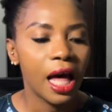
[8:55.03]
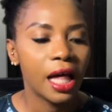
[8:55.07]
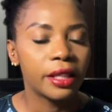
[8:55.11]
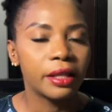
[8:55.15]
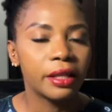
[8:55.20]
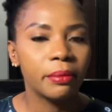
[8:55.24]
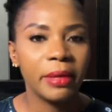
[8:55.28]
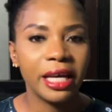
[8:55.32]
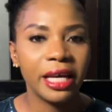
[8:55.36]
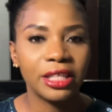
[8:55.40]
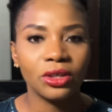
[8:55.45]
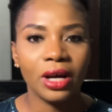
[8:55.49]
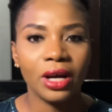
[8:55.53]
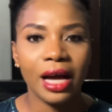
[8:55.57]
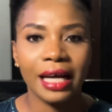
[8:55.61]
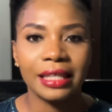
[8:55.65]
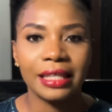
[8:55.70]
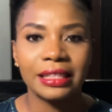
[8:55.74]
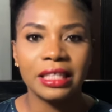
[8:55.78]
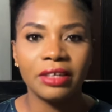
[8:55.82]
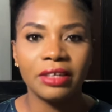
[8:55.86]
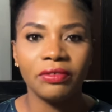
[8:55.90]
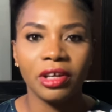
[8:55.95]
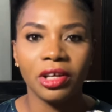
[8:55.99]
The major
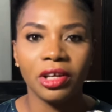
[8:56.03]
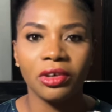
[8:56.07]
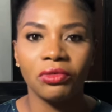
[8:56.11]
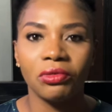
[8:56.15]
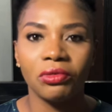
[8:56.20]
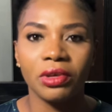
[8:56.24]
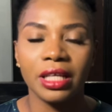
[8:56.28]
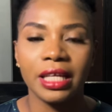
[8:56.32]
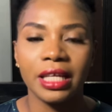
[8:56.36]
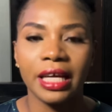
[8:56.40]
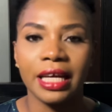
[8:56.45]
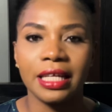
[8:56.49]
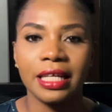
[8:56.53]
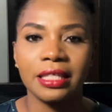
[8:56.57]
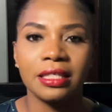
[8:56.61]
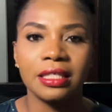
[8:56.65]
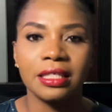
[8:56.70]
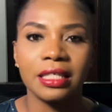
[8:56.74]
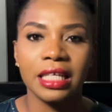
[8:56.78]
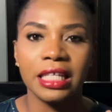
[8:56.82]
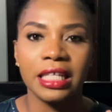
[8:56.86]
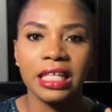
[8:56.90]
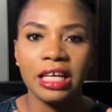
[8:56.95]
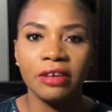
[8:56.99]
active ingredients
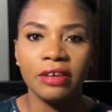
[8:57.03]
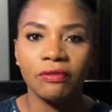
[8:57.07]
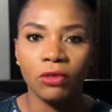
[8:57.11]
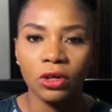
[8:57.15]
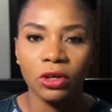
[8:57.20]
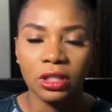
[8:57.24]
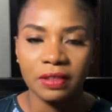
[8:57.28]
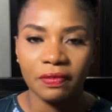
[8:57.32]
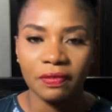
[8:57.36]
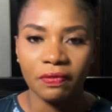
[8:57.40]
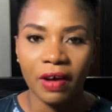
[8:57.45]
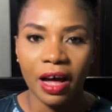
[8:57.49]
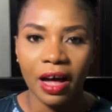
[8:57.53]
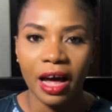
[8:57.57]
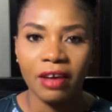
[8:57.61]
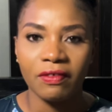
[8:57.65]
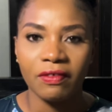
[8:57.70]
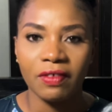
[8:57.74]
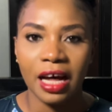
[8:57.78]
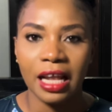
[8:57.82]
in E45